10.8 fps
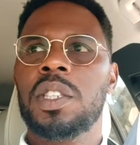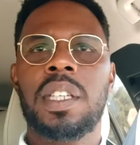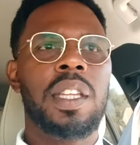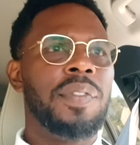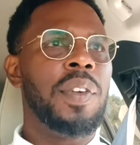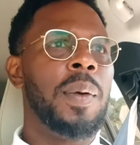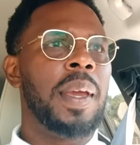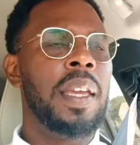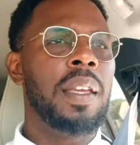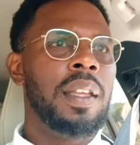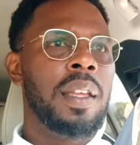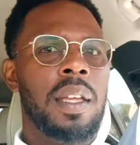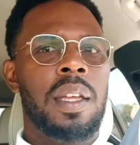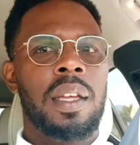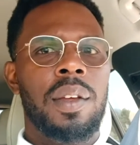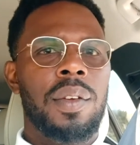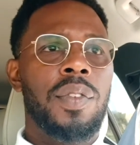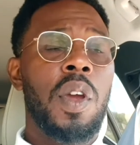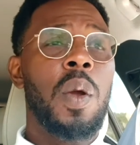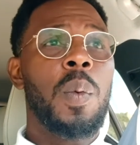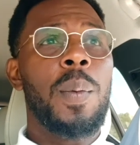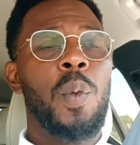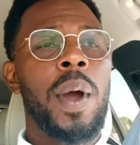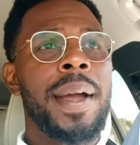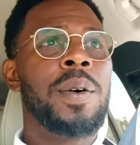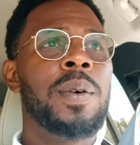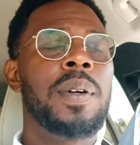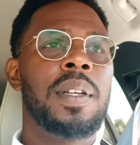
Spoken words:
did the viewing. Viewing went well.